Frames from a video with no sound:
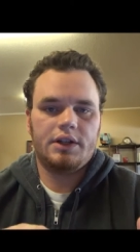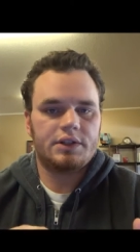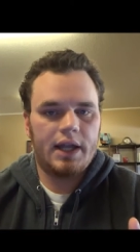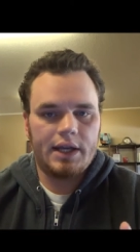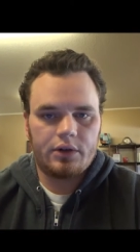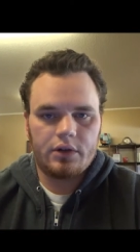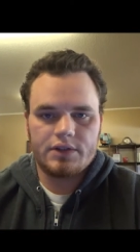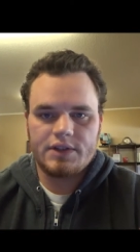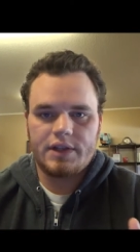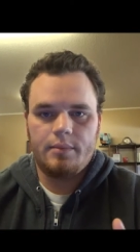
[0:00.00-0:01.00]
a slanderer
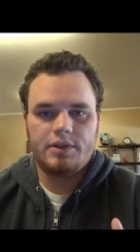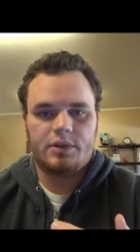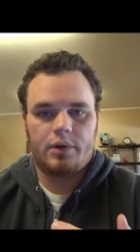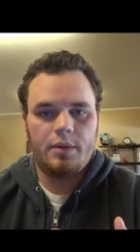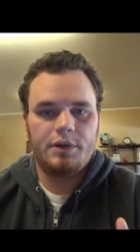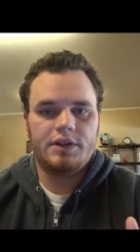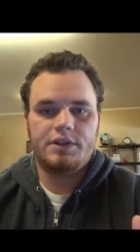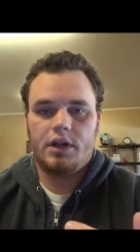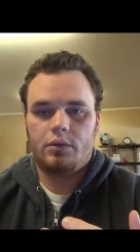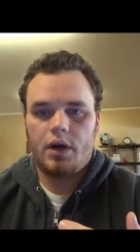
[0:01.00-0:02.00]
is the same as a
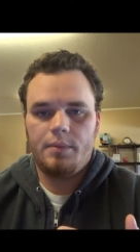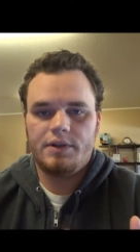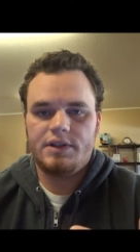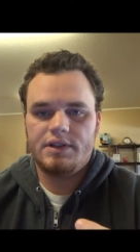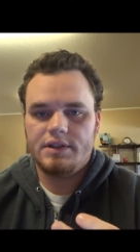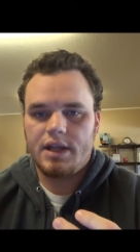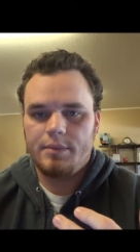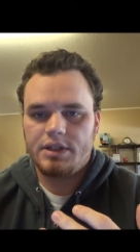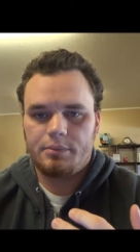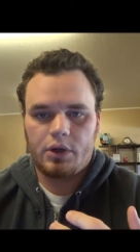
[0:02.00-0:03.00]
rapist, a rapist is the same
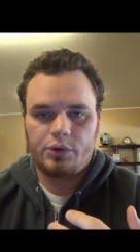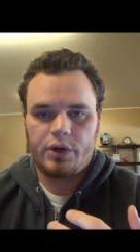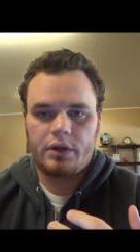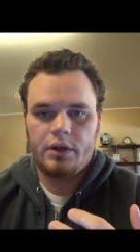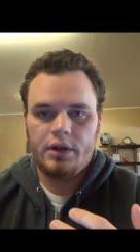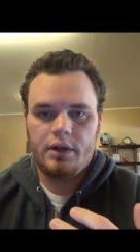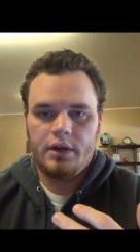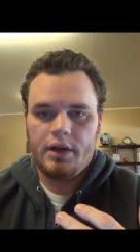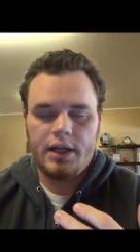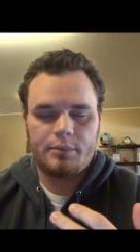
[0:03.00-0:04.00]
as a murderer,
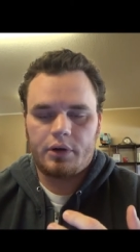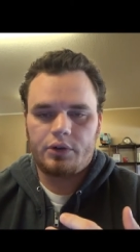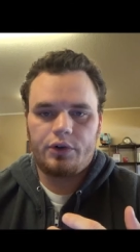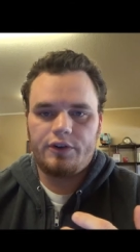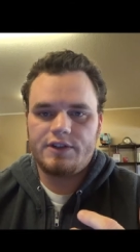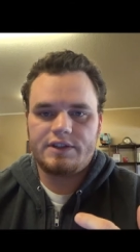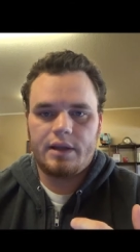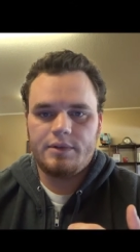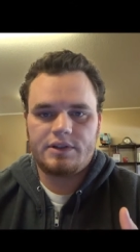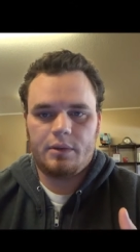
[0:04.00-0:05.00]
and a murderer is the
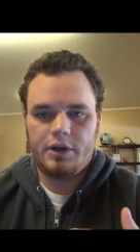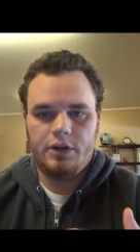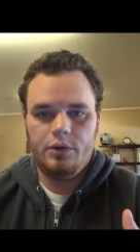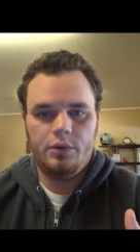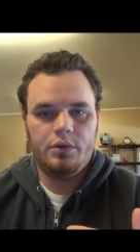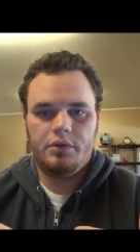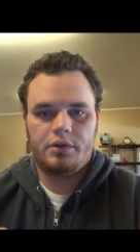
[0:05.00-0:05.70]
same as somebody who